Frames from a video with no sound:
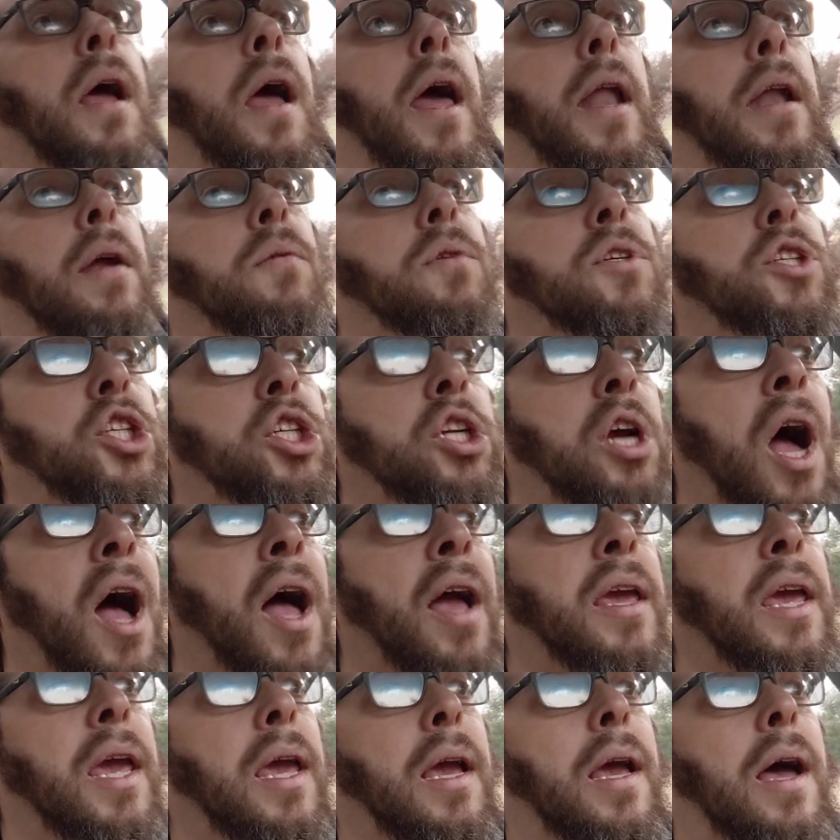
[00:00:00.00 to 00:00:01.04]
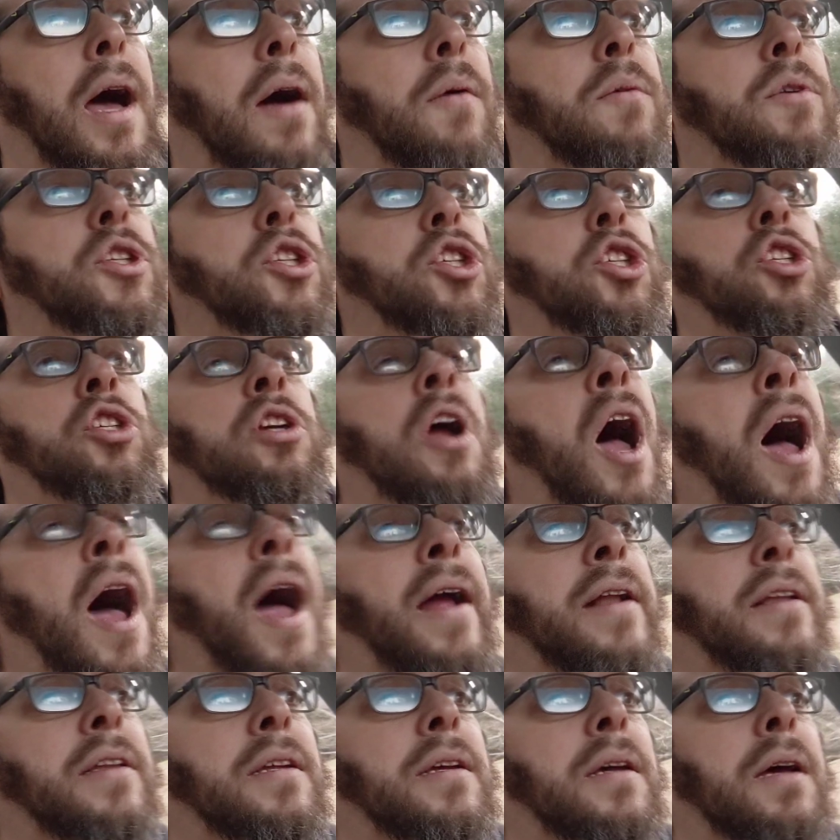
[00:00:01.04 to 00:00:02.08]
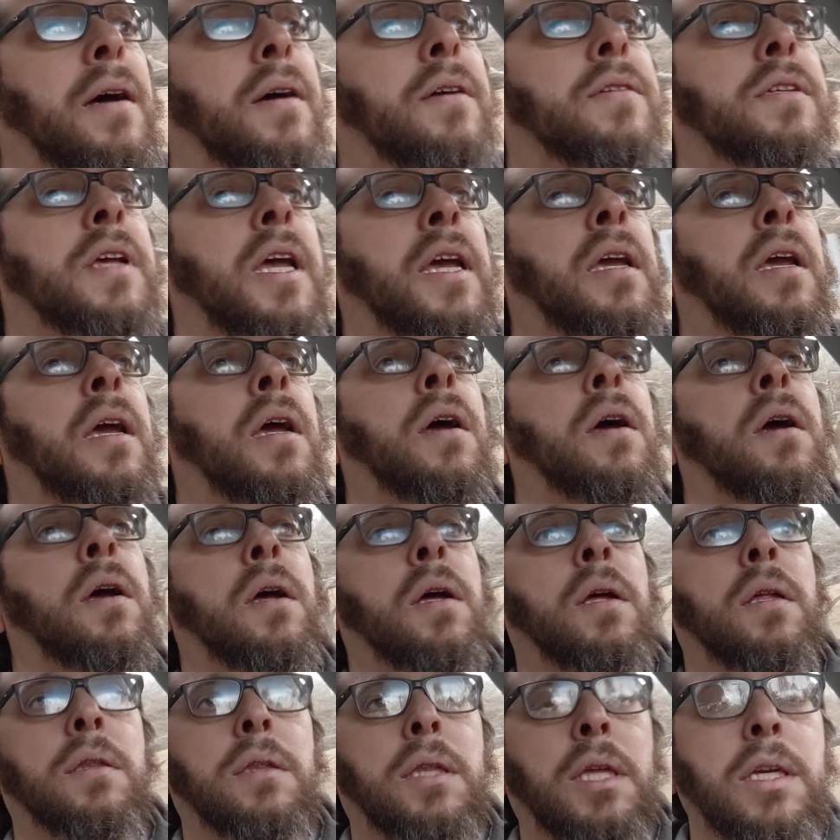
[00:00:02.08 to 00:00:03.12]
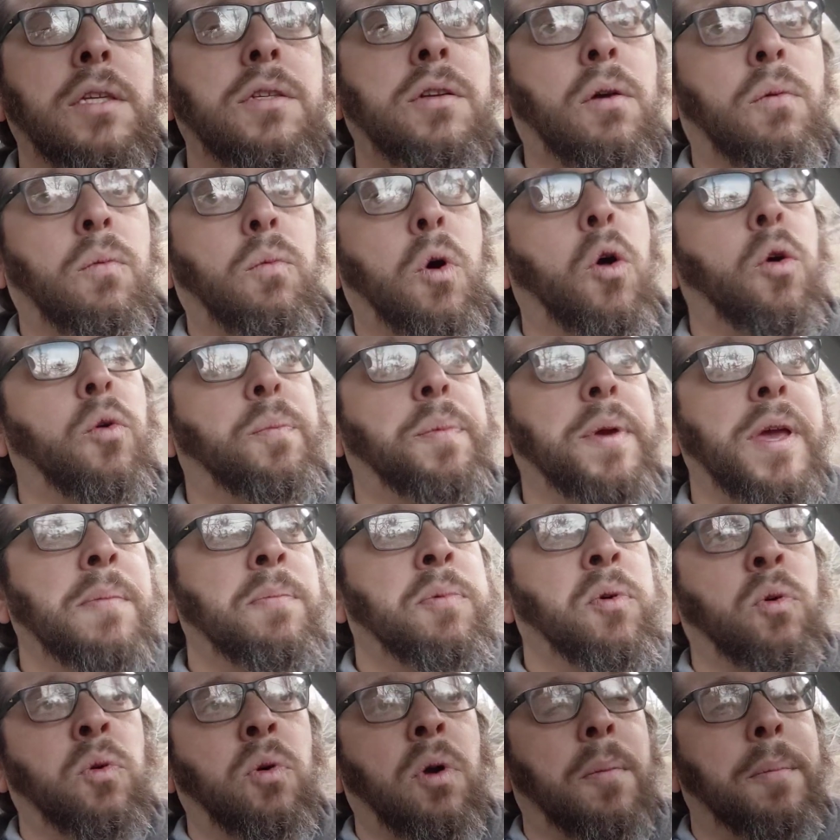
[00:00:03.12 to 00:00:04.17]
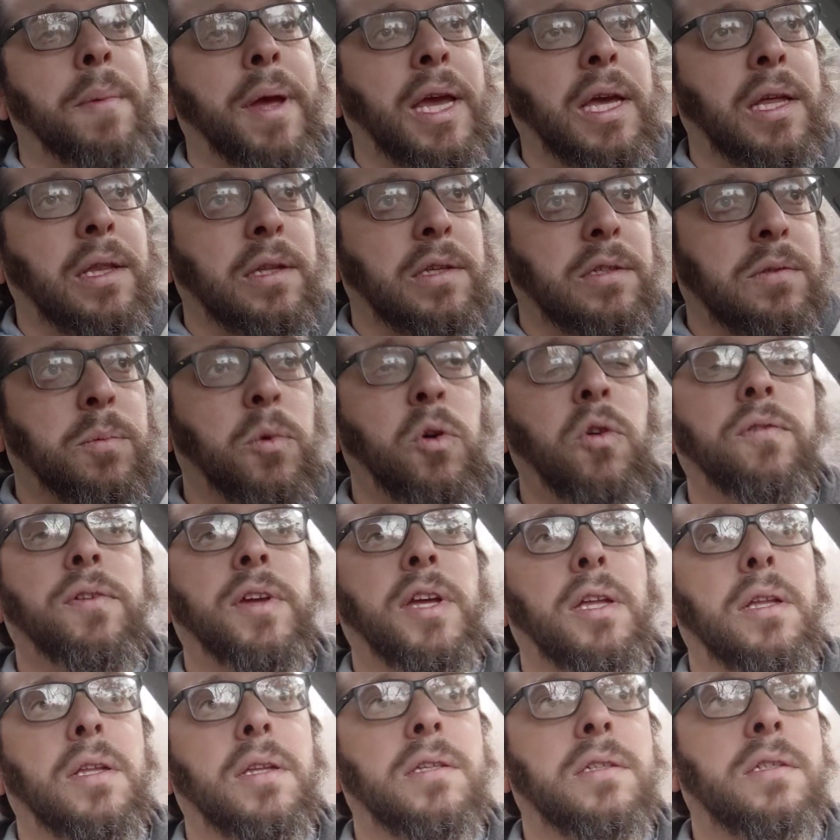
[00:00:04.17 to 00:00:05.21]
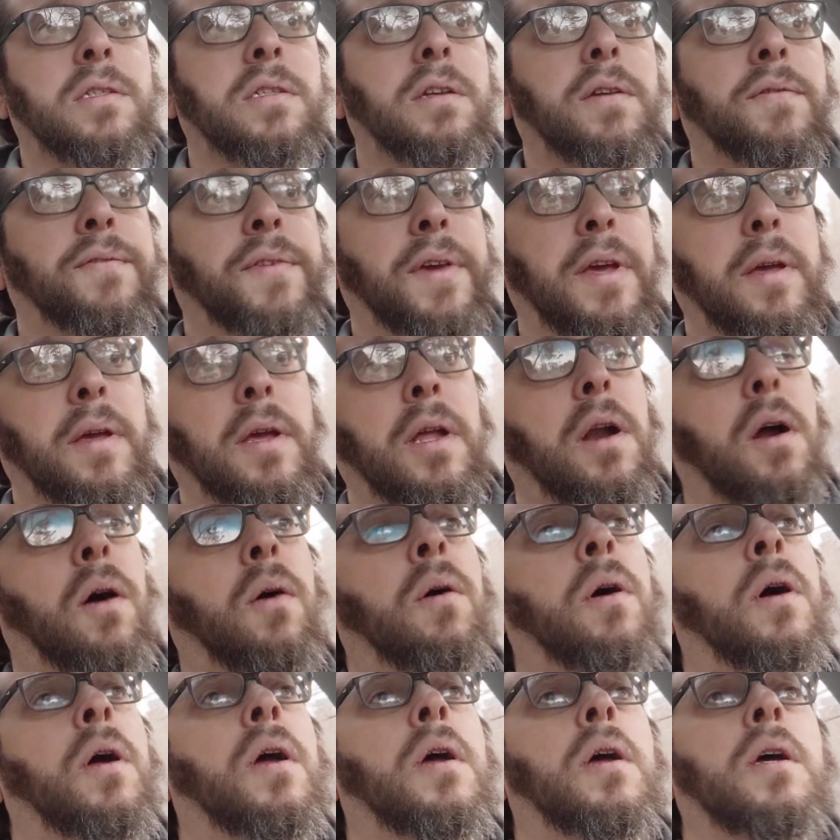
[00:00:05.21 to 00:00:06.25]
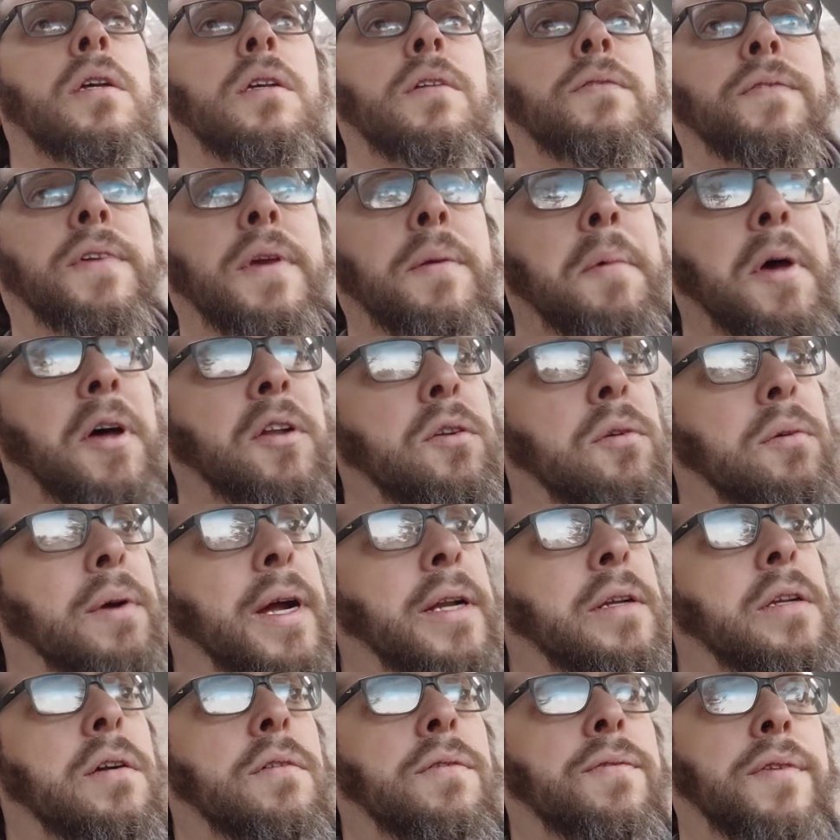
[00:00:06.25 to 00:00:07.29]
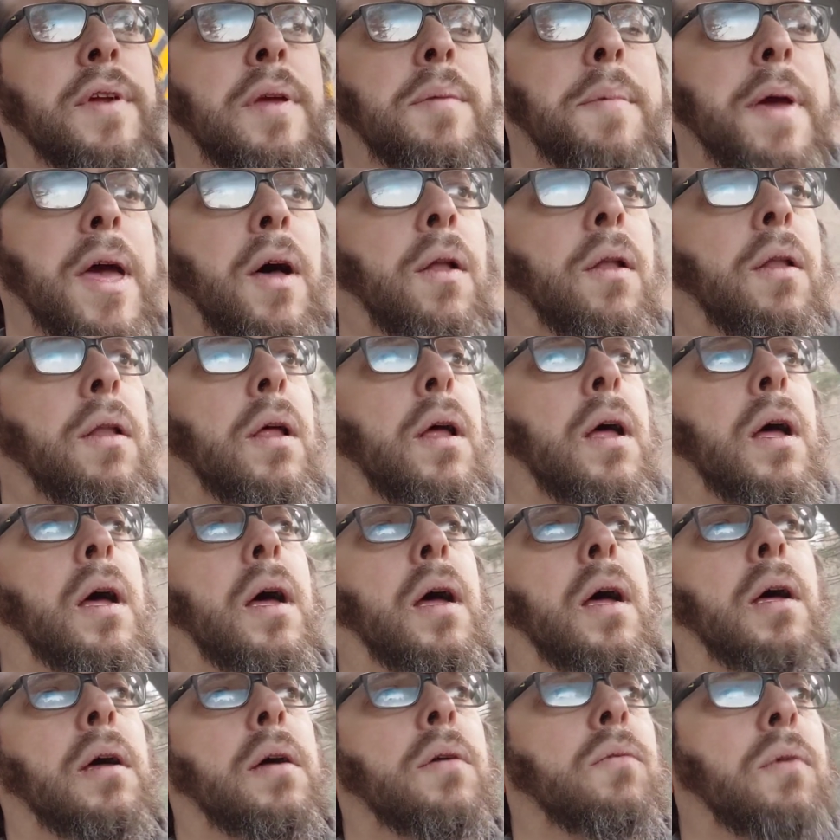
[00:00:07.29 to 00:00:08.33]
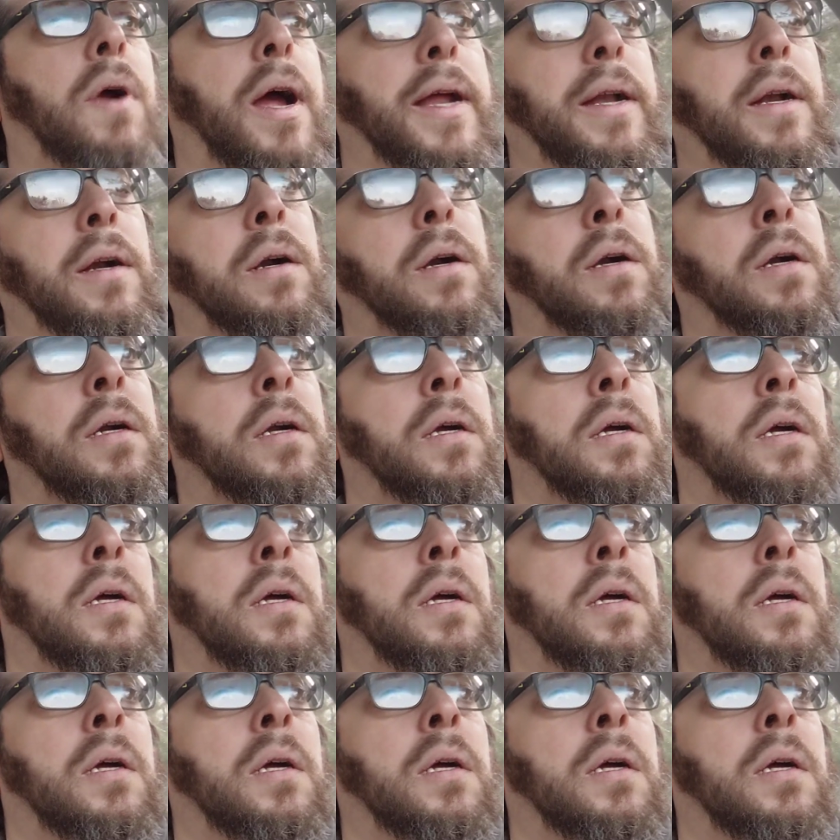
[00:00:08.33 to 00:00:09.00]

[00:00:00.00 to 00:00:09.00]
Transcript: And it was shocking. I was shocked. I was like, these are woke people who are making this movie. This is a fe you know, female director, female uh, writer.